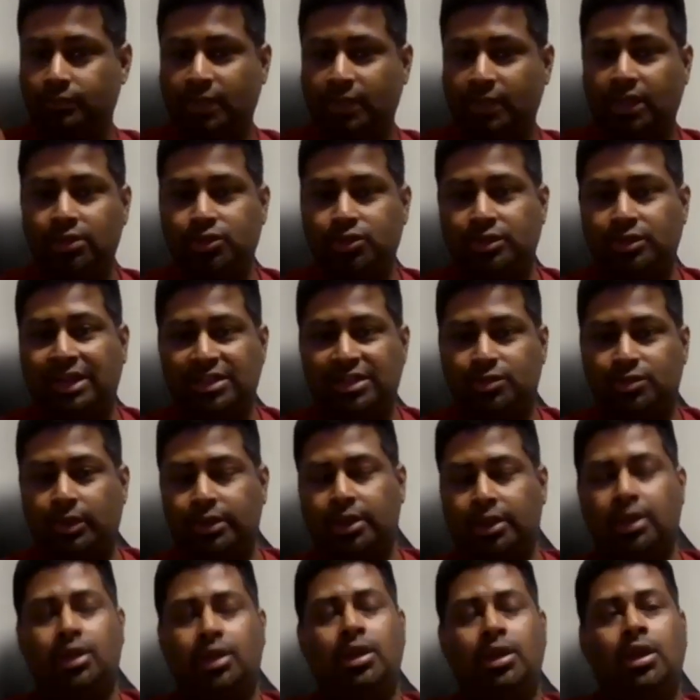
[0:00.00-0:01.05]
So that's one
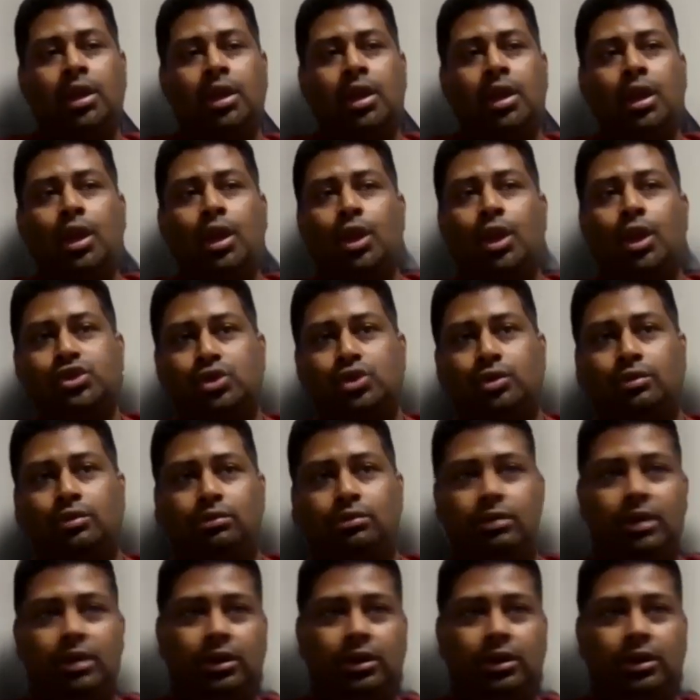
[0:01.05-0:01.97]
thing. So